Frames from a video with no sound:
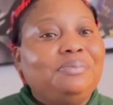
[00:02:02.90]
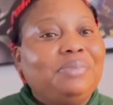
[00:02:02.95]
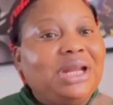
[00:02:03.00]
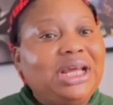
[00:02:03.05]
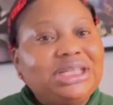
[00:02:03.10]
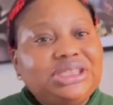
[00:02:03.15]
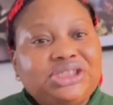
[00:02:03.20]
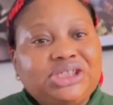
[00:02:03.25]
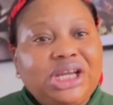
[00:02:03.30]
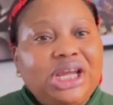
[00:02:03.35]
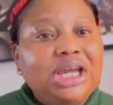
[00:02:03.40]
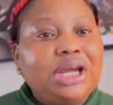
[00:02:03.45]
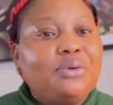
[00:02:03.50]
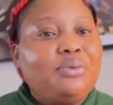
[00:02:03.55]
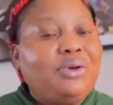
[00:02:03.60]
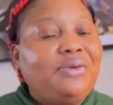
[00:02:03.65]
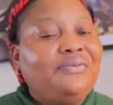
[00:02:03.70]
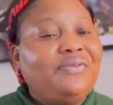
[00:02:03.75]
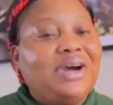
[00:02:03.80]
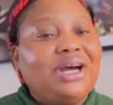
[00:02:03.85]
bleaching,
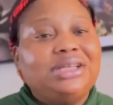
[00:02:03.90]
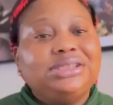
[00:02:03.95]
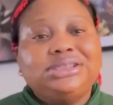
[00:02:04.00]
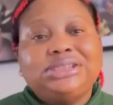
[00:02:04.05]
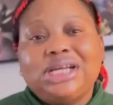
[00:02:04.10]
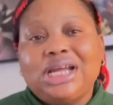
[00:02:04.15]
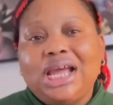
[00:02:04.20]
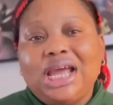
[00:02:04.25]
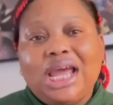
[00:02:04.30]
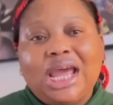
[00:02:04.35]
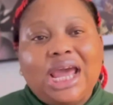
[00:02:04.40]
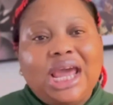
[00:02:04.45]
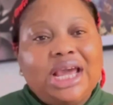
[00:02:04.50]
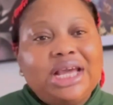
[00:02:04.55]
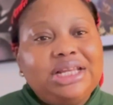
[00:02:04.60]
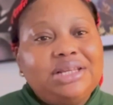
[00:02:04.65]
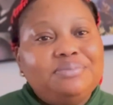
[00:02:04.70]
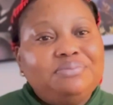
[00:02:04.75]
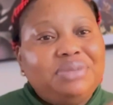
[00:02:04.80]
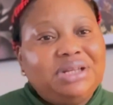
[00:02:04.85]
without
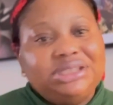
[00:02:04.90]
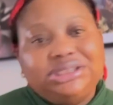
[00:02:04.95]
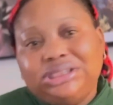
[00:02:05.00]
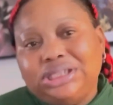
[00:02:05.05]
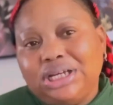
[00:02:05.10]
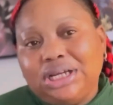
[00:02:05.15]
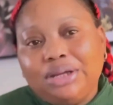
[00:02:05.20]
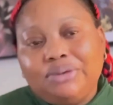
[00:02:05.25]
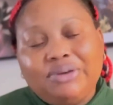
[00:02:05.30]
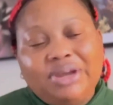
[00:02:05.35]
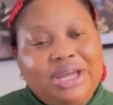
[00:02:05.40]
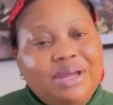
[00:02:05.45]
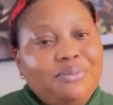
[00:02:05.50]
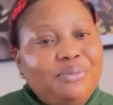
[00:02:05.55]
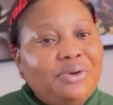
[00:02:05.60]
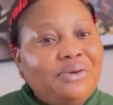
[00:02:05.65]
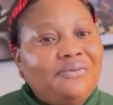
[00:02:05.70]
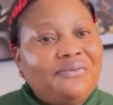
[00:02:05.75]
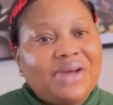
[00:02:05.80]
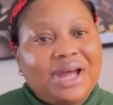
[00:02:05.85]
any bleaching cream,
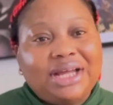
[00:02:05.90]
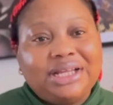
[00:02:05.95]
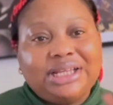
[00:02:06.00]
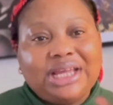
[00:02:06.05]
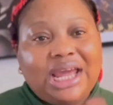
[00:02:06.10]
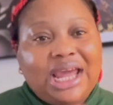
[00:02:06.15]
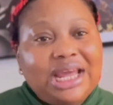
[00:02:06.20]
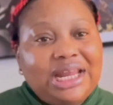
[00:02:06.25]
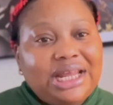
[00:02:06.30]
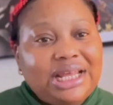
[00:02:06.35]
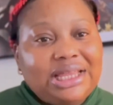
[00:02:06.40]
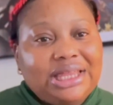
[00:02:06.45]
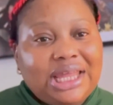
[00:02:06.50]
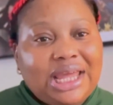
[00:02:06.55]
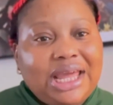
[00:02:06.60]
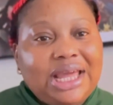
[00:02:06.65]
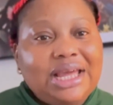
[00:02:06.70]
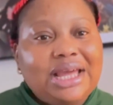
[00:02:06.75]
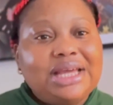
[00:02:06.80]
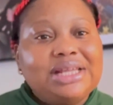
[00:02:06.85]
without
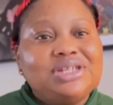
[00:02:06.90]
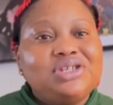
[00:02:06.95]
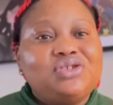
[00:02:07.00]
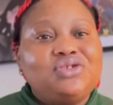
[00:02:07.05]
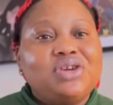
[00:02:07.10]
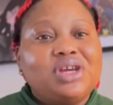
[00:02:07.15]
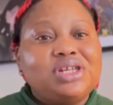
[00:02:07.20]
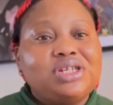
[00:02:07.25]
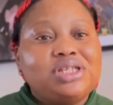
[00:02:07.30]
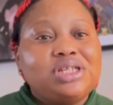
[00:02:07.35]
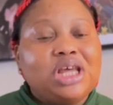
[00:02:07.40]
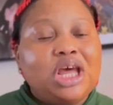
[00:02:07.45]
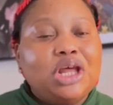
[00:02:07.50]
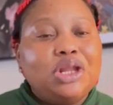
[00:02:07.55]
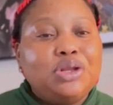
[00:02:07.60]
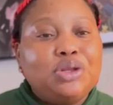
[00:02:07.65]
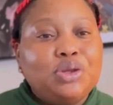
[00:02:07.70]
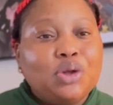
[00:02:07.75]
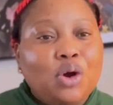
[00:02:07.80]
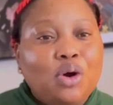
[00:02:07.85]
anything, it's just
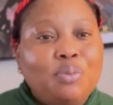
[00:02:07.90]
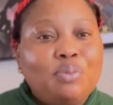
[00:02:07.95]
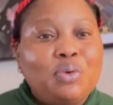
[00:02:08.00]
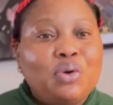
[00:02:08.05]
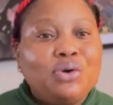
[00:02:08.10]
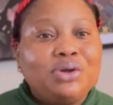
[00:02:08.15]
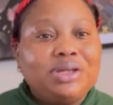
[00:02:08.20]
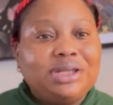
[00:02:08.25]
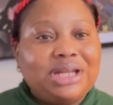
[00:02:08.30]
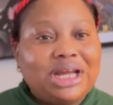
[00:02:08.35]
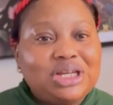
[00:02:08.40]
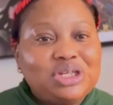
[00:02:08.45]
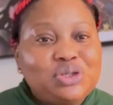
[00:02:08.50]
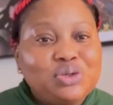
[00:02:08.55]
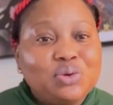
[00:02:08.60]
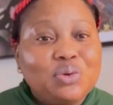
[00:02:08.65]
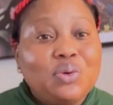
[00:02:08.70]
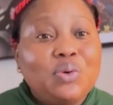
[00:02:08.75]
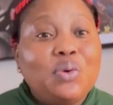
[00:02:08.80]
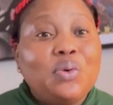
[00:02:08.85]
a normal,
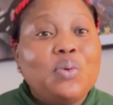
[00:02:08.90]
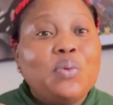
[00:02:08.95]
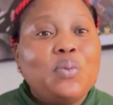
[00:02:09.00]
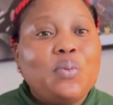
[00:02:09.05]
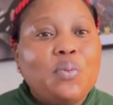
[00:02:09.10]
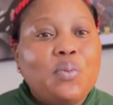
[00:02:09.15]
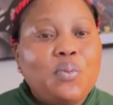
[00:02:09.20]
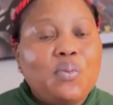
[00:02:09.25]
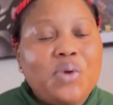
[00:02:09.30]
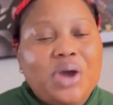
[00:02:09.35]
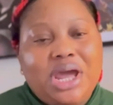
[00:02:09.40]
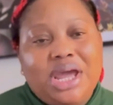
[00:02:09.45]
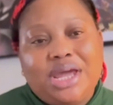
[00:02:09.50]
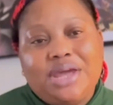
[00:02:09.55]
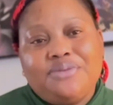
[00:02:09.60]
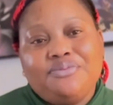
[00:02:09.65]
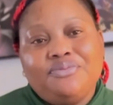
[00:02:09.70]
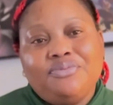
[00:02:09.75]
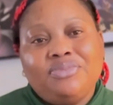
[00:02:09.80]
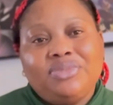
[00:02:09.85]
natural
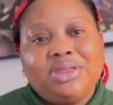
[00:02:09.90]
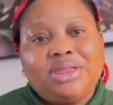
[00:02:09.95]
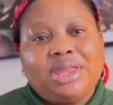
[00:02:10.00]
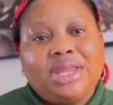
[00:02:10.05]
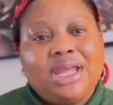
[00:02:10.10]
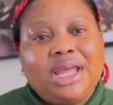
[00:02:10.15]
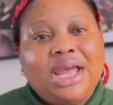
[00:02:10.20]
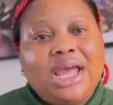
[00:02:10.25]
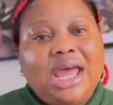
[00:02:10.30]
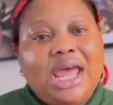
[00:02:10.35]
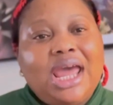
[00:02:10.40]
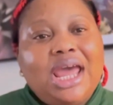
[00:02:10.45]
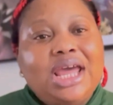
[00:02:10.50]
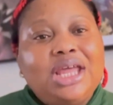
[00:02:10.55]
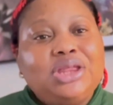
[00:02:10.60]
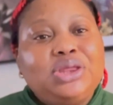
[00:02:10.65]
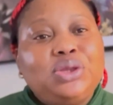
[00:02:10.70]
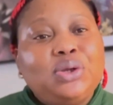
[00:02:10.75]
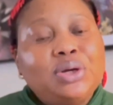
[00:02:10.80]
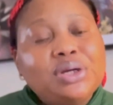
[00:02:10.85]
way.
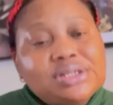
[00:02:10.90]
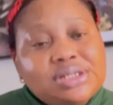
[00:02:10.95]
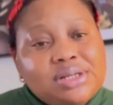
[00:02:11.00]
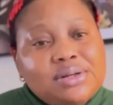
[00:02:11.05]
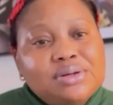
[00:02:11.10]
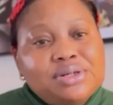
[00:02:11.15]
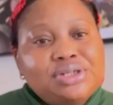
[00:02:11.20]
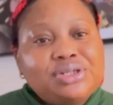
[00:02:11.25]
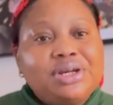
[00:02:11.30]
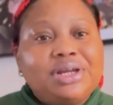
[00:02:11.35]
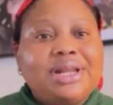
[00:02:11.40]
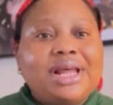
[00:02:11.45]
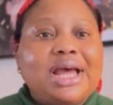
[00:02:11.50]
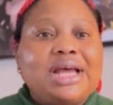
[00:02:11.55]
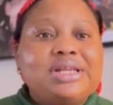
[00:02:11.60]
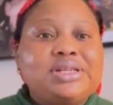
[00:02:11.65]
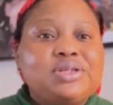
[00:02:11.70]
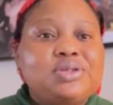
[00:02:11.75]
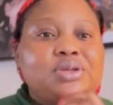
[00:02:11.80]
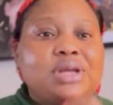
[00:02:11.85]
And those lotion
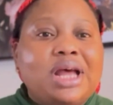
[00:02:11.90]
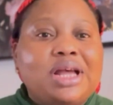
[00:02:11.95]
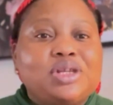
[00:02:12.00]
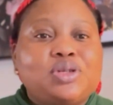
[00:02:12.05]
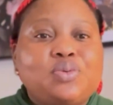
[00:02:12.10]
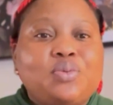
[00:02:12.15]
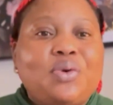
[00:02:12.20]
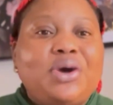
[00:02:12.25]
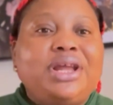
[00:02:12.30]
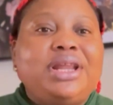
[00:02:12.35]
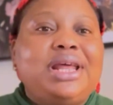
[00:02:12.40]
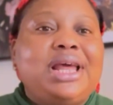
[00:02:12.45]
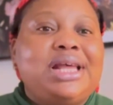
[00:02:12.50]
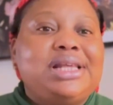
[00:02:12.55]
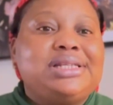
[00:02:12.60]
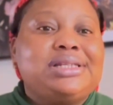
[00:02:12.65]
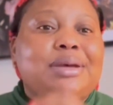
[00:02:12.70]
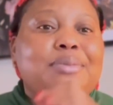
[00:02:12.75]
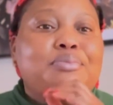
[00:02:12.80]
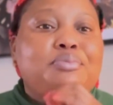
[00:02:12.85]
as, as well
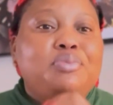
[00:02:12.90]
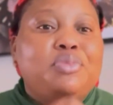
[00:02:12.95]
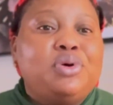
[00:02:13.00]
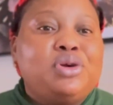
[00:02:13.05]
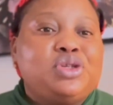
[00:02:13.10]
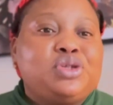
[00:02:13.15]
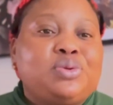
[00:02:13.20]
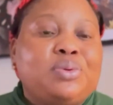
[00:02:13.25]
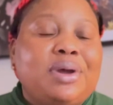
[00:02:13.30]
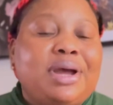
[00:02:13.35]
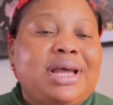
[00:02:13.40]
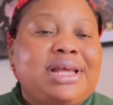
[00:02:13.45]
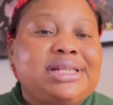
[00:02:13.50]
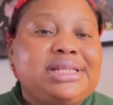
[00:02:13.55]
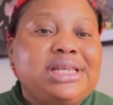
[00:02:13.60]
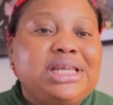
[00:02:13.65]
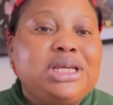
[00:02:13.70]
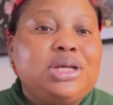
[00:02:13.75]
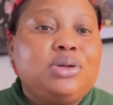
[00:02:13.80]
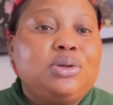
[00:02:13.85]
as a
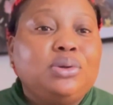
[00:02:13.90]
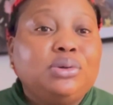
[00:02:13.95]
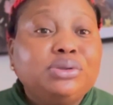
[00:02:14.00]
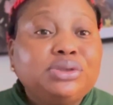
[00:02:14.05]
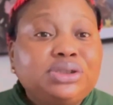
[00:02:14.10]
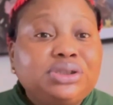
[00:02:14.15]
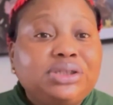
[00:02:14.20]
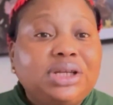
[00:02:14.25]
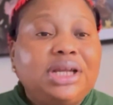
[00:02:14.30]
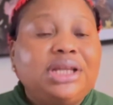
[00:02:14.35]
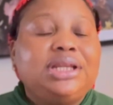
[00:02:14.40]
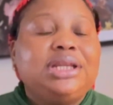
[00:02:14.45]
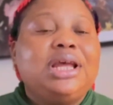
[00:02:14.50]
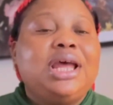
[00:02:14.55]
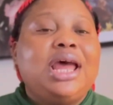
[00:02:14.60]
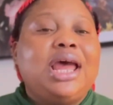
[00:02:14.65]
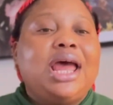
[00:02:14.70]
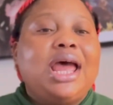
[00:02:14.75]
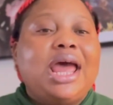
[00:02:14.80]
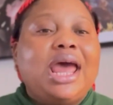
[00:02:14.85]
moisturizing lotion
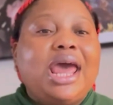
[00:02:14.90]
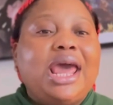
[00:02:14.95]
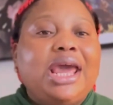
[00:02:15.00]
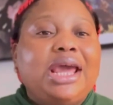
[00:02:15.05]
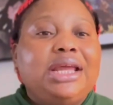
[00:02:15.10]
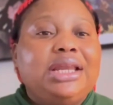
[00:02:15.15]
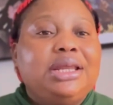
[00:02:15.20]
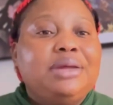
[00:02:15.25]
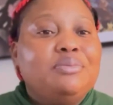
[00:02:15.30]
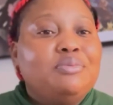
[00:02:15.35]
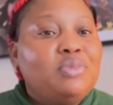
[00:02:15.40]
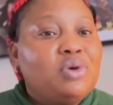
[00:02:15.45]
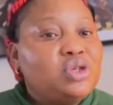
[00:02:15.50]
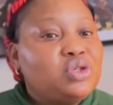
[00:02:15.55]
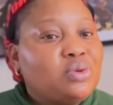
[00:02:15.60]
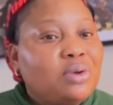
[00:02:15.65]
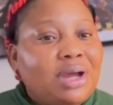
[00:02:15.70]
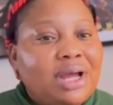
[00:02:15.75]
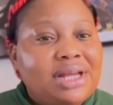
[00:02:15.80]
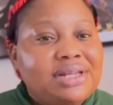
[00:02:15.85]
and it
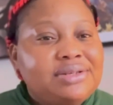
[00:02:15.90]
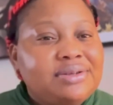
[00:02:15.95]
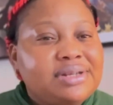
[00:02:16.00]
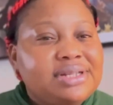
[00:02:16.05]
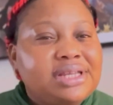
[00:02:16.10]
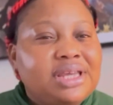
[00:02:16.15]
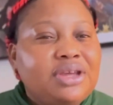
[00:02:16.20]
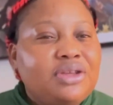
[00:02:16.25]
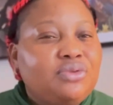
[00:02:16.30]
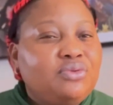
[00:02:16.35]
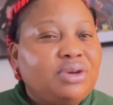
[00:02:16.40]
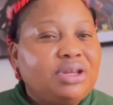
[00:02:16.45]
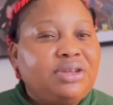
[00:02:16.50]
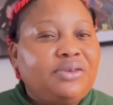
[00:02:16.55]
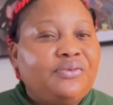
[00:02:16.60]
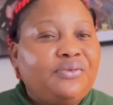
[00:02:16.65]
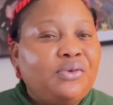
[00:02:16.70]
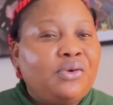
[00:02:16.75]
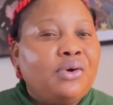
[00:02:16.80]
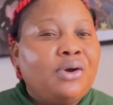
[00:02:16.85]
moisturizes your skin
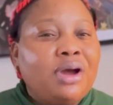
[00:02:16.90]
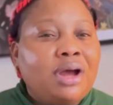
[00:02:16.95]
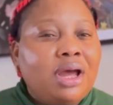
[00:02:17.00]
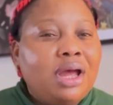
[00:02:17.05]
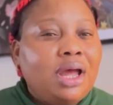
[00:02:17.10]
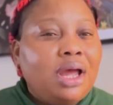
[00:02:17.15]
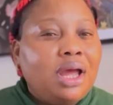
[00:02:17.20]
24